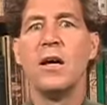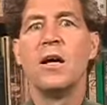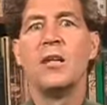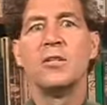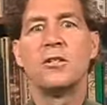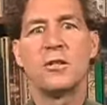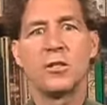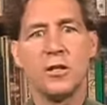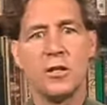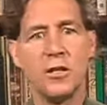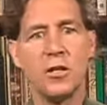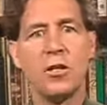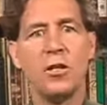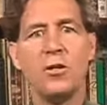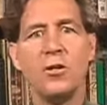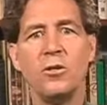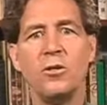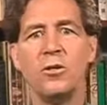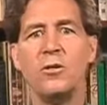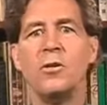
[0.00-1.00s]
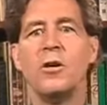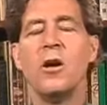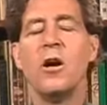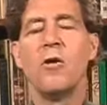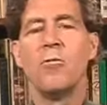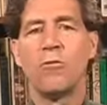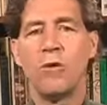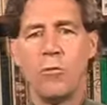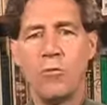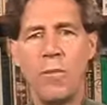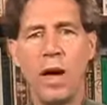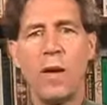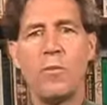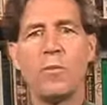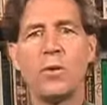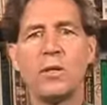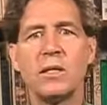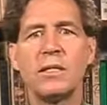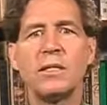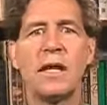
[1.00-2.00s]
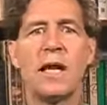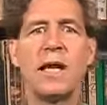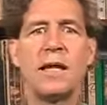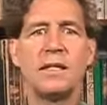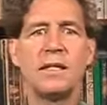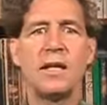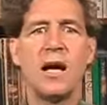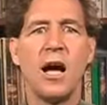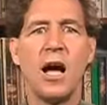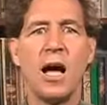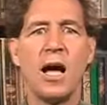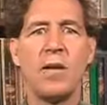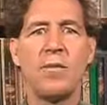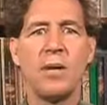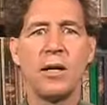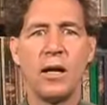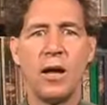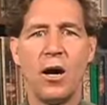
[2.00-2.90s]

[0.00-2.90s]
To conclude, remember to take time and